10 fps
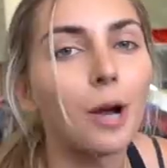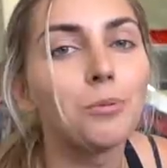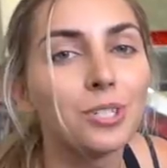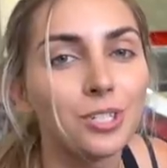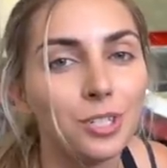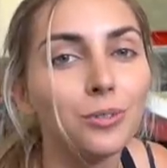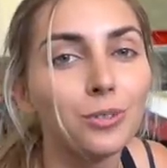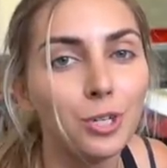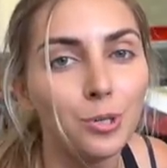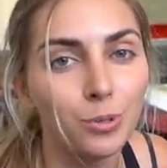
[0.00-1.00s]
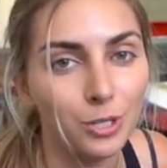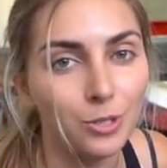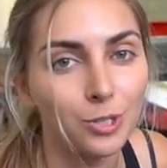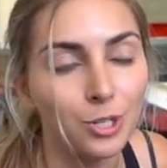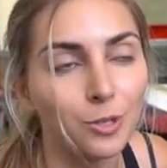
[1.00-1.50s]
I was still new on
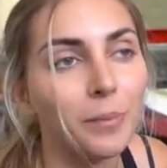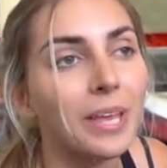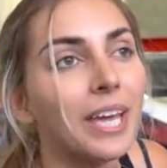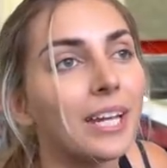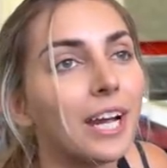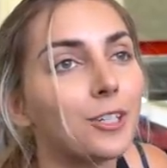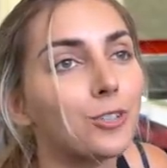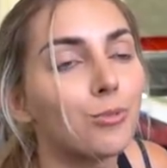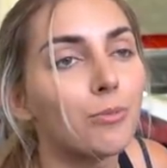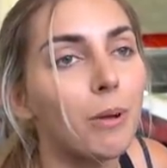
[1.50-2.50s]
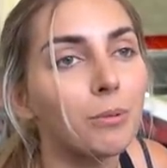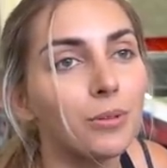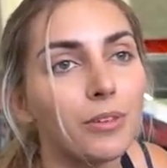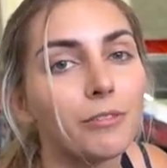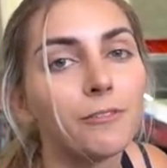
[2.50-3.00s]
YouTube, and I just remember
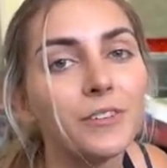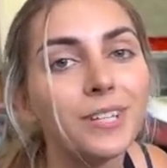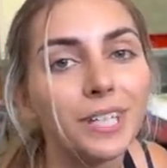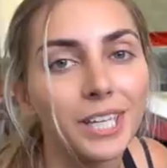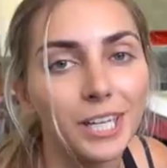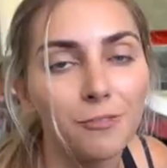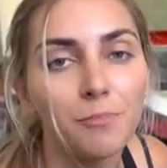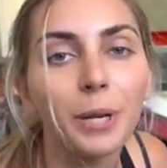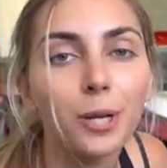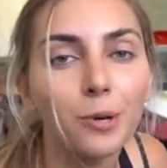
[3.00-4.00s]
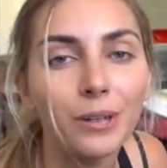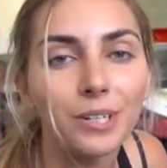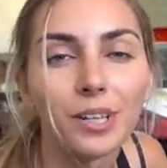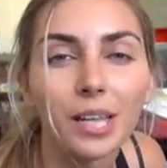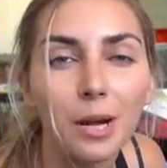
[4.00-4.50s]
the feeling of being around
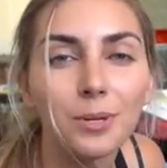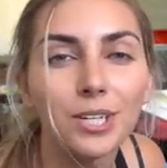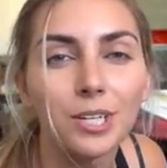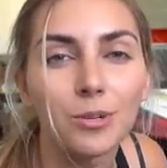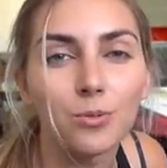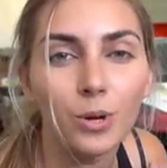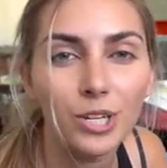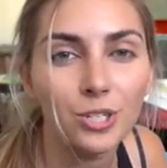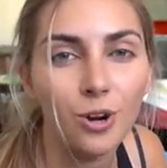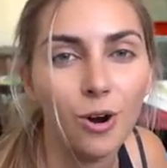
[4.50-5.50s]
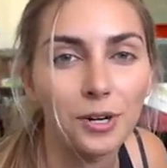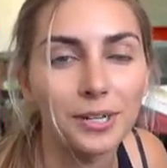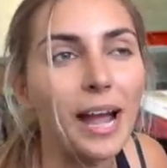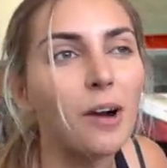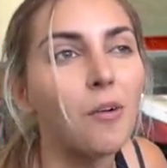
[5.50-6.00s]
a Lamborghini race car
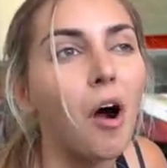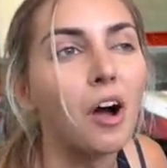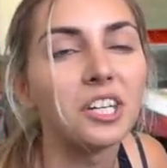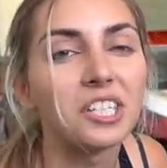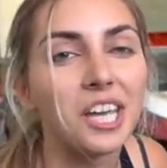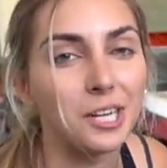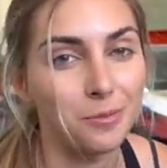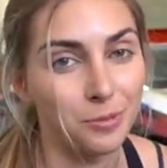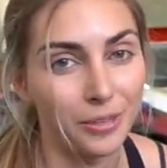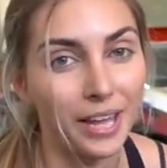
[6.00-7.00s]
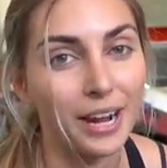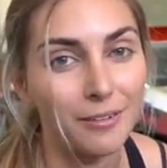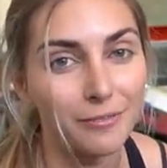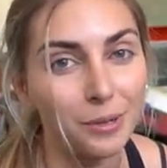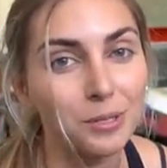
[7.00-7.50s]
and how unattainable that
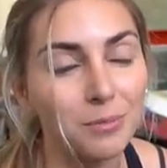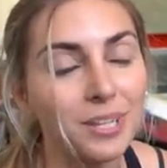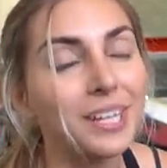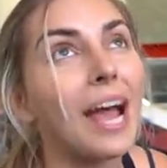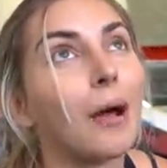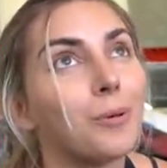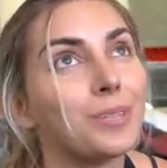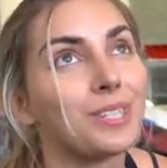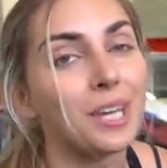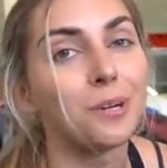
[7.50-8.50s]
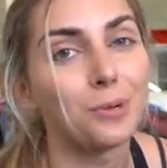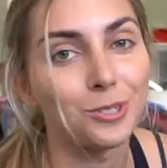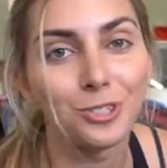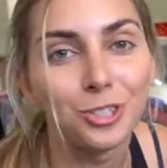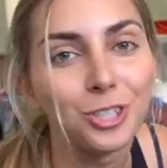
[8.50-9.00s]
had felt to me and how insane it
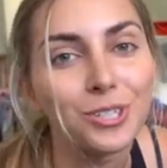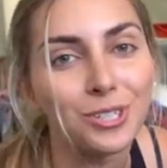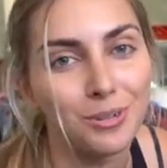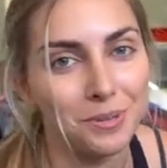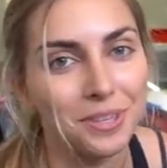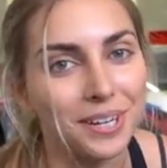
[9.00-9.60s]
was just to be